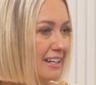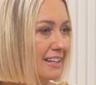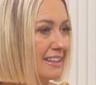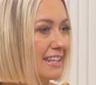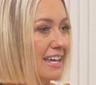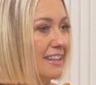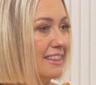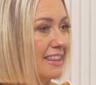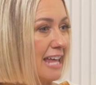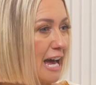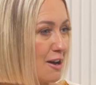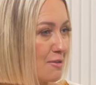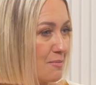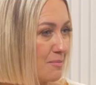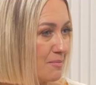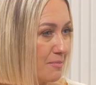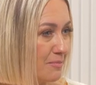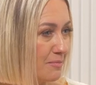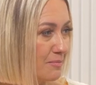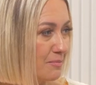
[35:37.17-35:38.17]
then that
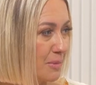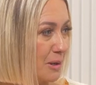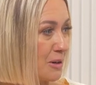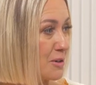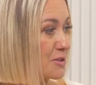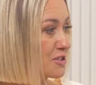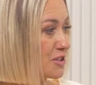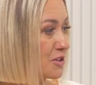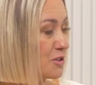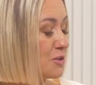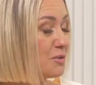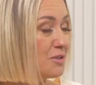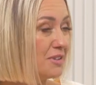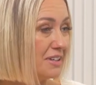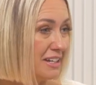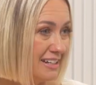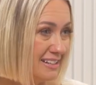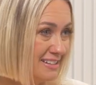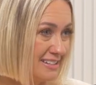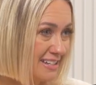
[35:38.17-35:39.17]
person who
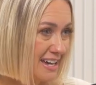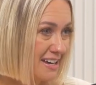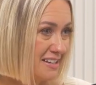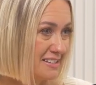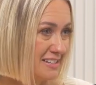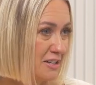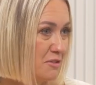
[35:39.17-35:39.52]
needs us